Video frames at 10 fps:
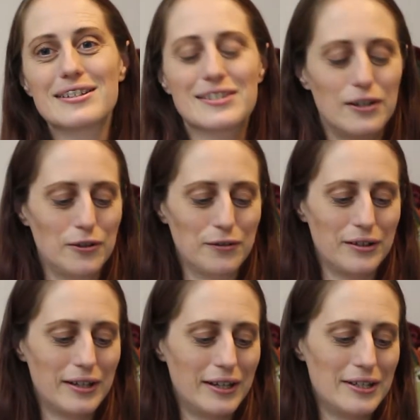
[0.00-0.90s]
so
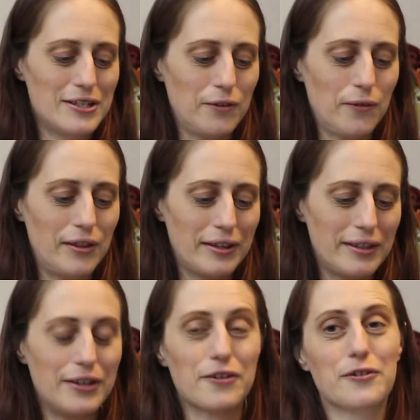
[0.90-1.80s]
don't think
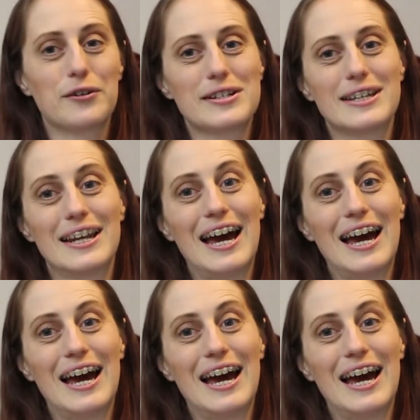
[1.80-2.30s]
that your corset